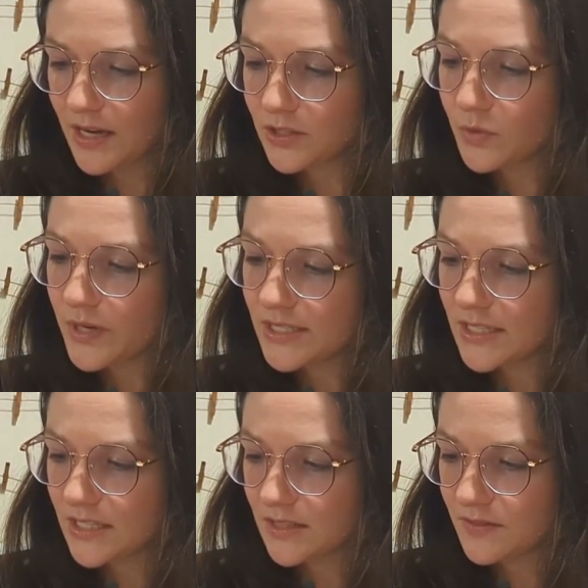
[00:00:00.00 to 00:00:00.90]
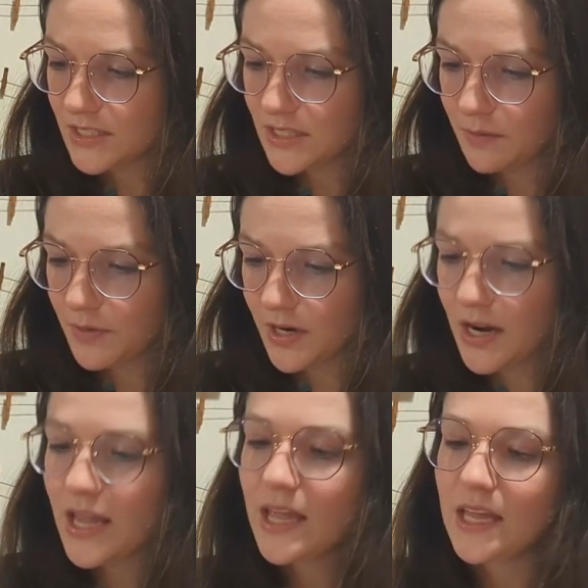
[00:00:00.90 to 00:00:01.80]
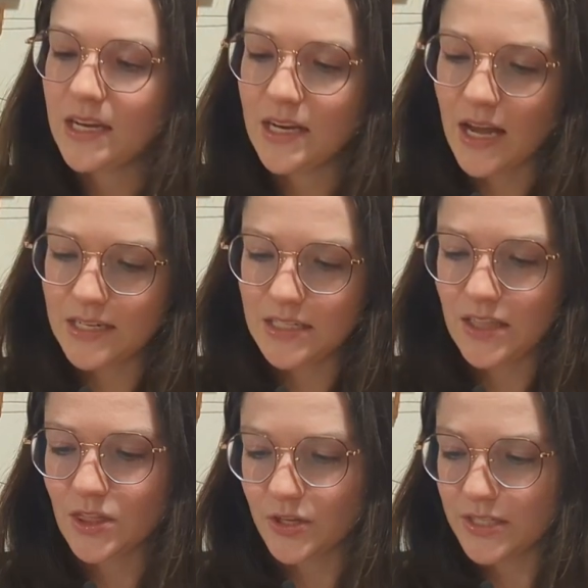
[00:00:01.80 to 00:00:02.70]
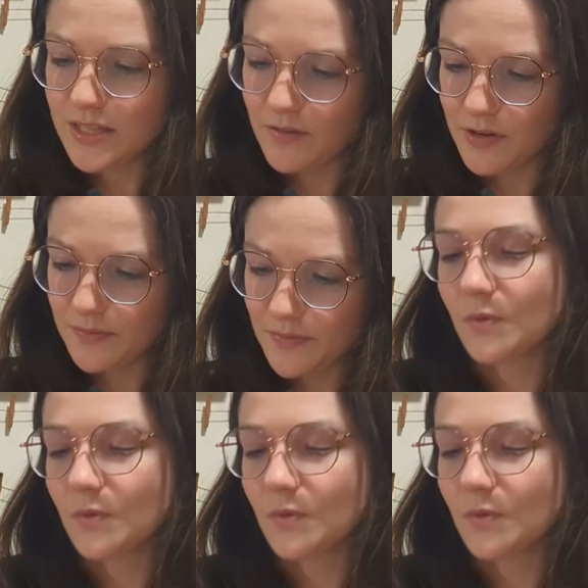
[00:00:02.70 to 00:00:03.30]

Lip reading: and 26th of December in 1937.